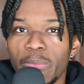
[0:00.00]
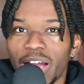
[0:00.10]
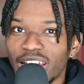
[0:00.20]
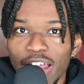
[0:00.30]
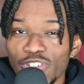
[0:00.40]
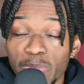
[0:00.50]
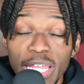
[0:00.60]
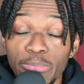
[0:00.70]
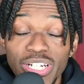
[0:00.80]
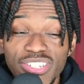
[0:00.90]
Bogdanovich
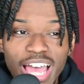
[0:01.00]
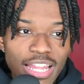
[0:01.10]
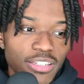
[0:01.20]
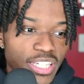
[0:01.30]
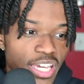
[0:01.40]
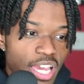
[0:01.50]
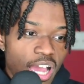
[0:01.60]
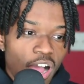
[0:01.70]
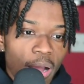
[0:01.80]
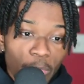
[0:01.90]
played pretty solidly
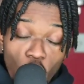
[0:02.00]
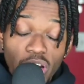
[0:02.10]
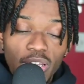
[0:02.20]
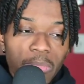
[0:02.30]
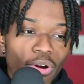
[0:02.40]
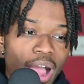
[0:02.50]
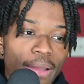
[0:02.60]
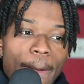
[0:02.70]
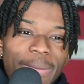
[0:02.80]
um, guarding LeBron,